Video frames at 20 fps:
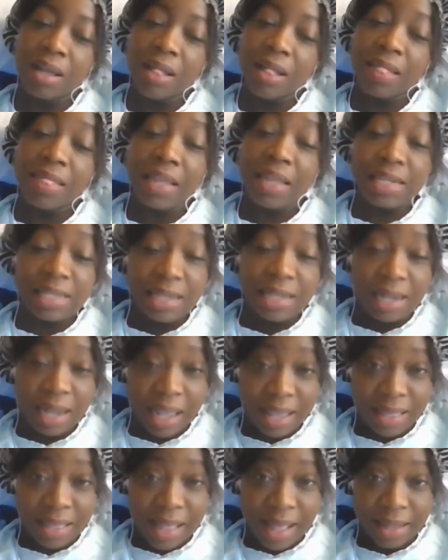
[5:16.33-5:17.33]
they didn't
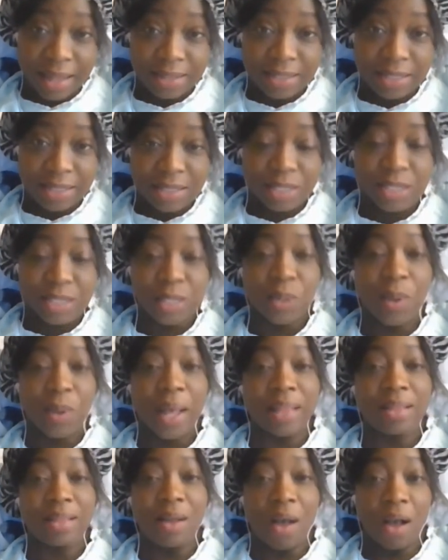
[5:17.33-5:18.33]
like that. So
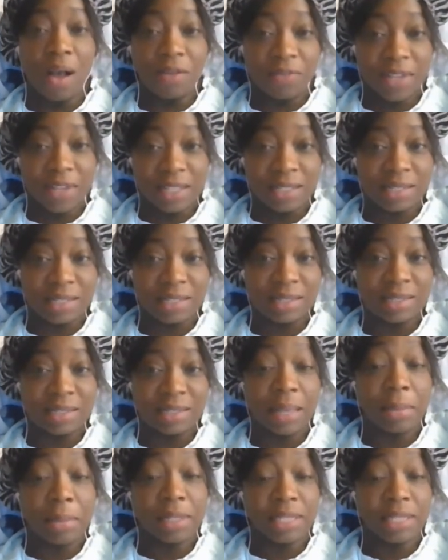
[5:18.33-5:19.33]
at the office,
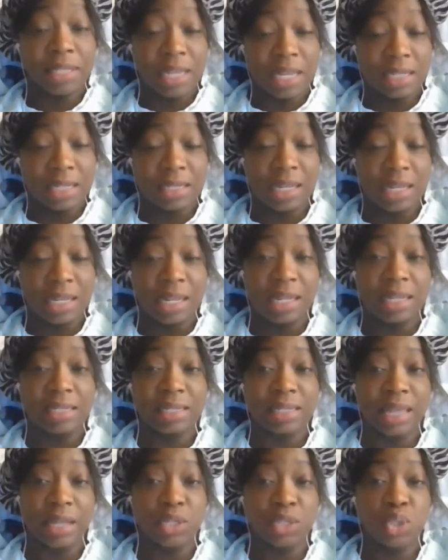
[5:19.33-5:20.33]
simultaneously, they
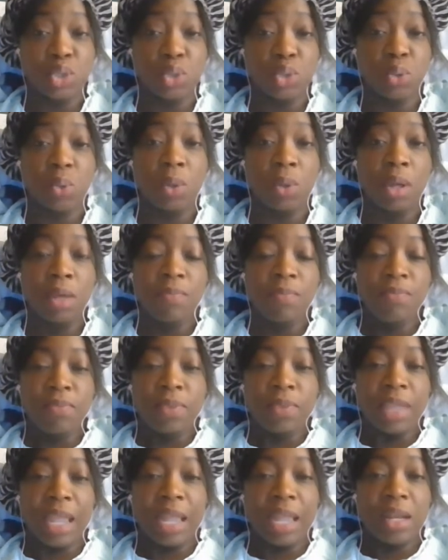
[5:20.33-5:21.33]
decided to do
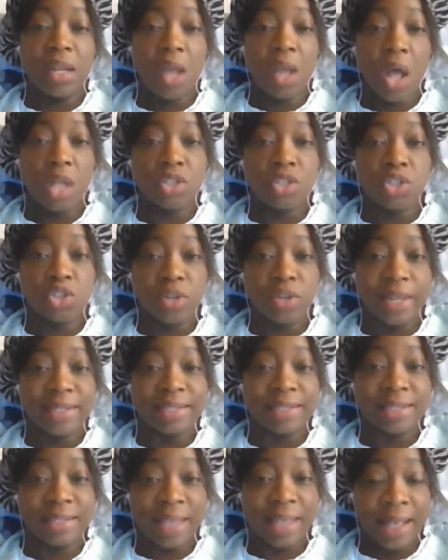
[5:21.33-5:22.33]
a
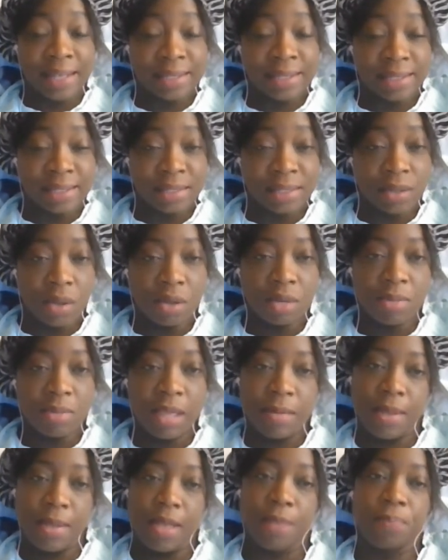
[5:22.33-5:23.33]
non-stress test on the
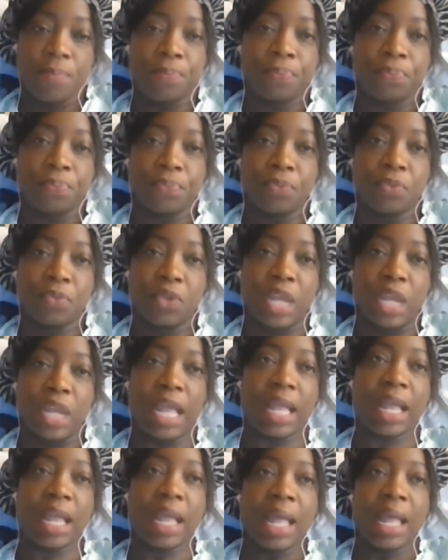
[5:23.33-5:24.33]
baby.
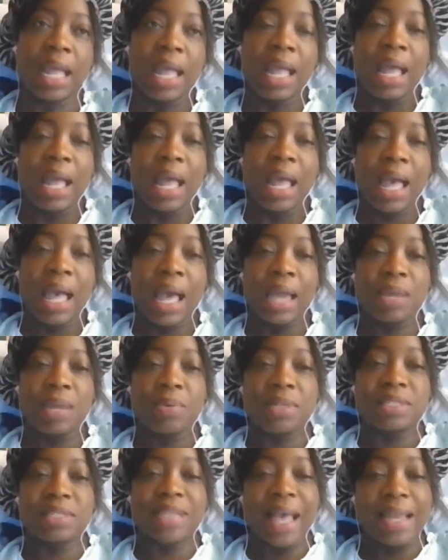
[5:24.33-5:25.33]
Okay. And it
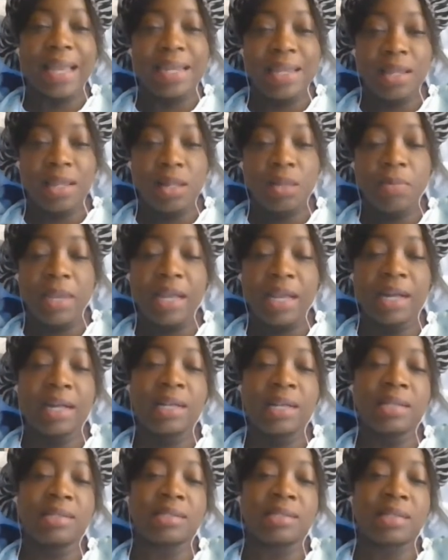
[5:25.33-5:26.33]
was ideal
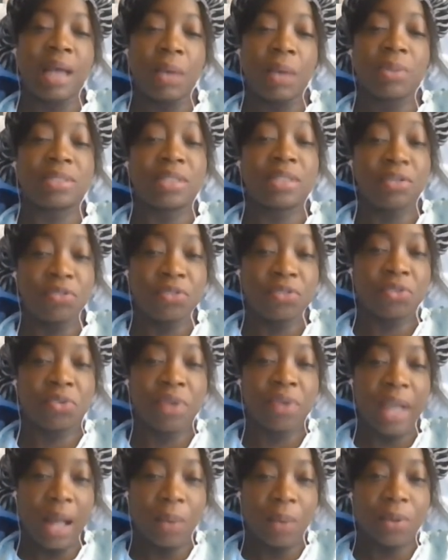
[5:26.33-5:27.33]
because I was there for
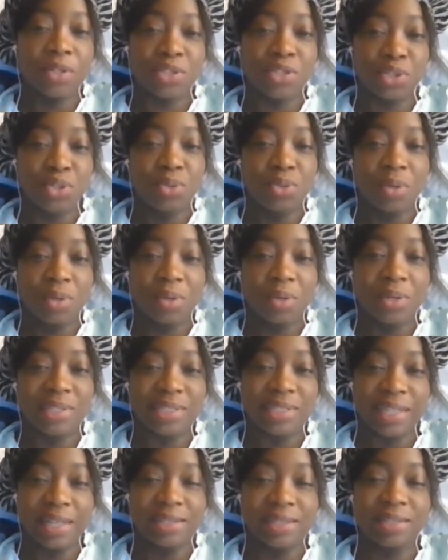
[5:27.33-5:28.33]
3 hours to do a
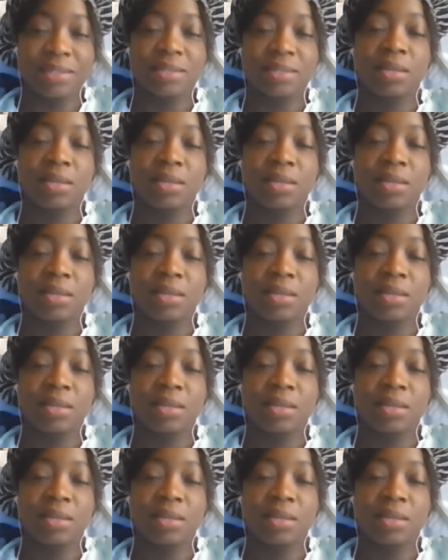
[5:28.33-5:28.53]
glucose test.